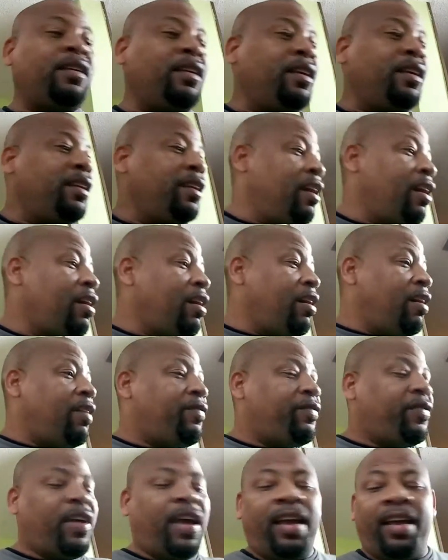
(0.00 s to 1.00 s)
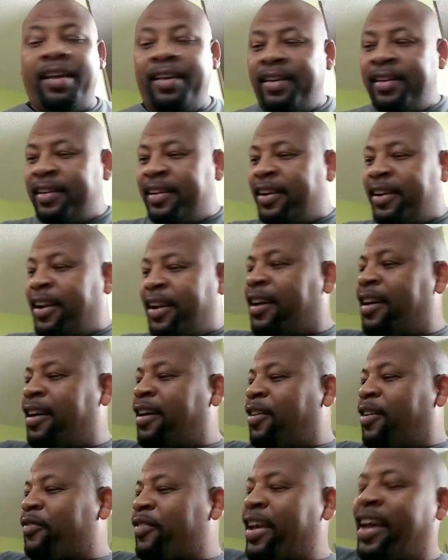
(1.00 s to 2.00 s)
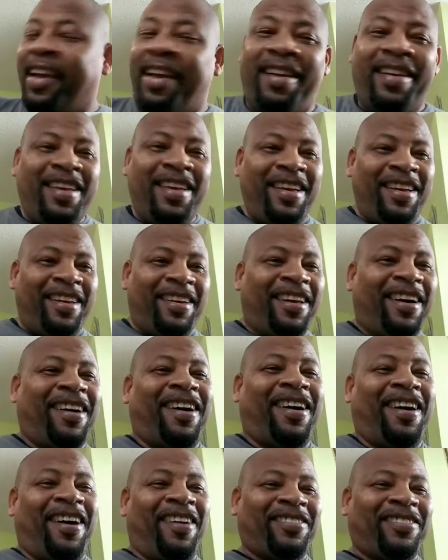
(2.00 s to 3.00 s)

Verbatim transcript: Log off. Hey, log off. Hey, log off.